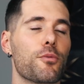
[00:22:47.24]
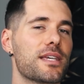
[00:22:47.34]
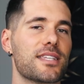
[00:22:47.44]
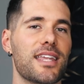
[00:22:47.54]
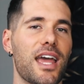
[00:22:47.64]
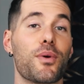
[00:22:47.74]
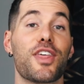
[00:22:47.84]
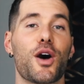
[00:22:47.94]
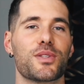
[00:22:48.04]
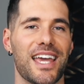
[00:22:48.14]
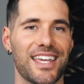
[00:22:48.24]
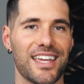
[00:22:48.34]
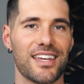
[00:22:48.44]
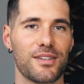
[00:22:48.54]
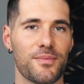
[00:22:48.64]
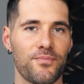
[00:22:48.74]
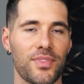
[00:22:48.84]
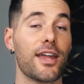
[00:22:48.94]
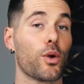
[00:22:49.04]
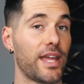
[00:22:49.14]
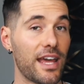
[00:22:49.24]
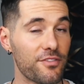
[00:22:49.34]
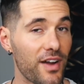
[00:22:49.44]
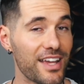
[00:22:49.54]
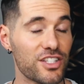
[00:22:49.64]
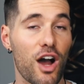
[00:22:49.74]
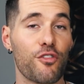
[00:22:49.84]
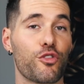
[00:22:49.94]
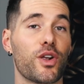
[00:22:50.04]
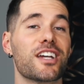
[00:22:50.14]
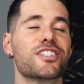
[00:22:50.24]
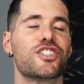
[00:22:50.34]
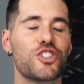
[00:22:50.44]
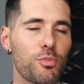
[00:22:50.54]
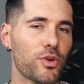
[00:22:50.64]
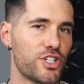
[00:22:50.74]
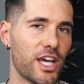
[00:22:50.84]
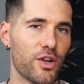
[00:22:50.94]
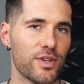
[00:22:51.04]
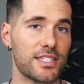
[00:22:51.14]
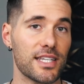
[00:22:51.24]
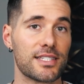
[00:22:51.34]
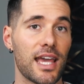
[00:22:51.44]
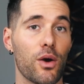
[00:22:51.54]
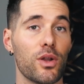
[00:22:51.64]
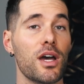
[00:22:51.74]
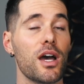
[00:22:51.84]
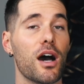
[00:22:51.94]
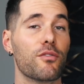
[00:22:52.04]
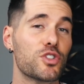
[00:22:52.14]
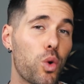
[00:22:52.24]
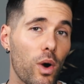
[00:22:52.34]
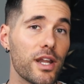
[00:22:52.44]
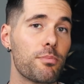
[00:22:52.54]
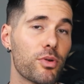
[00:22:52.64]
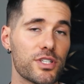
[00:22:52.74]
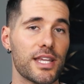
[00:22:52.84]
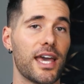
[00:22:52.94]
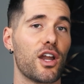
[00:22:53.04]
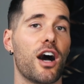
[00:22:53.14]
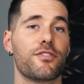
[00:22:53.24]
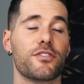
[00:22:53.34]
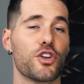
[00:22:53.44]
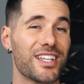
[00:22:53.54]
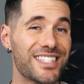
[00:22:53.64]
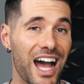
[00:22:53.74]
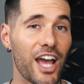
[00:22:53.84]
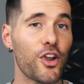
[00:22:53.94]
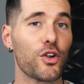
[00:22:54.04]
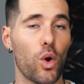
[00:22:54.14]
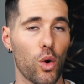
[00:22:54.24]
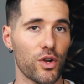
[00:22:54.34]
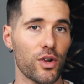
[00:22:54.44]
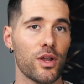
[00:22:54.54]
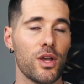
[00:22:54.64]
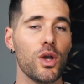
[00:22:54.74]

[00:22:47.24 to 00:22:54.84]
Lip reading: miss a day without taking it. And ORGANIFI is offering a super generous discount of 20% off of your entire order